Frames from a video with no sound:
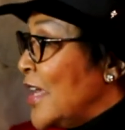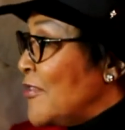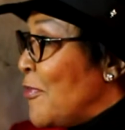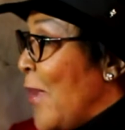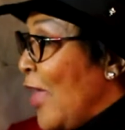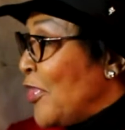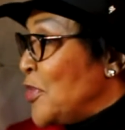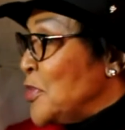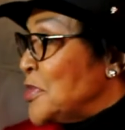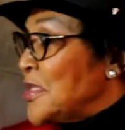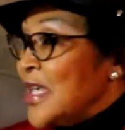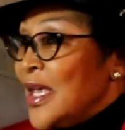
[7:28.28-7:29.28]
Dave
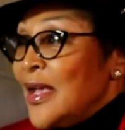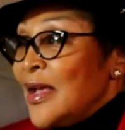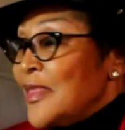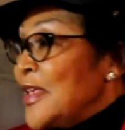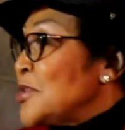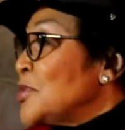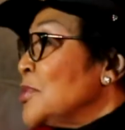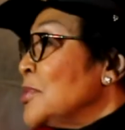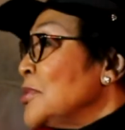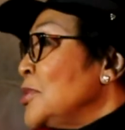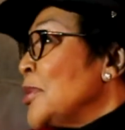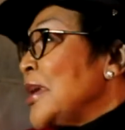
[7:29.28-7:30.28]
Matthews.
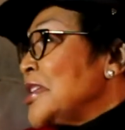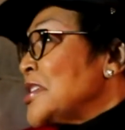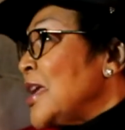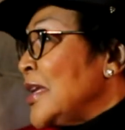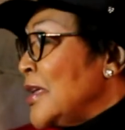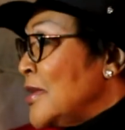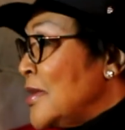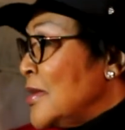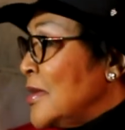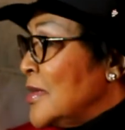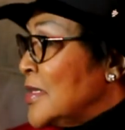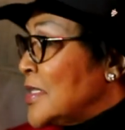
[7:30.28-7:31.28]
Look at
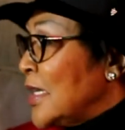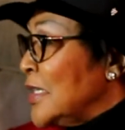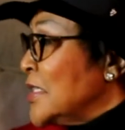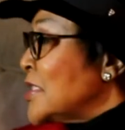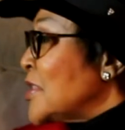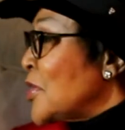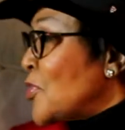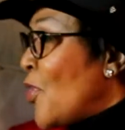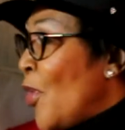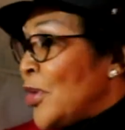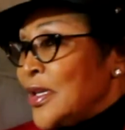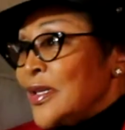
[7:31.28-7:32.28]
Charlize
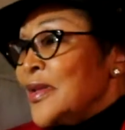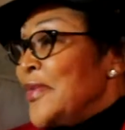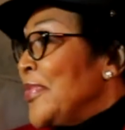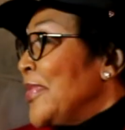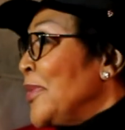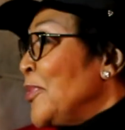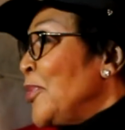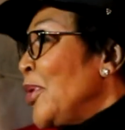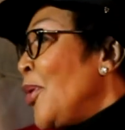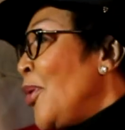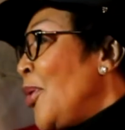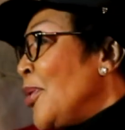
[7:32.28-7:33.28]
Theron.
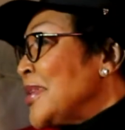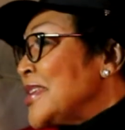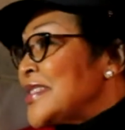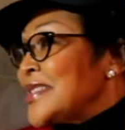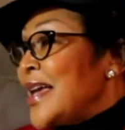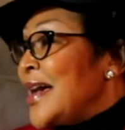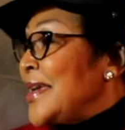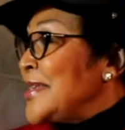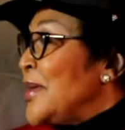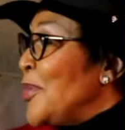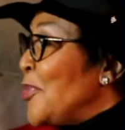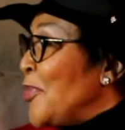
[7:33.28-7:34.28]
We're all this
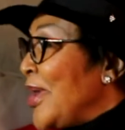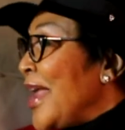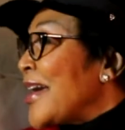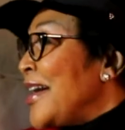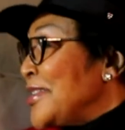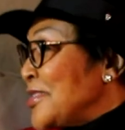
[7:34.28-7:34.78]
side when our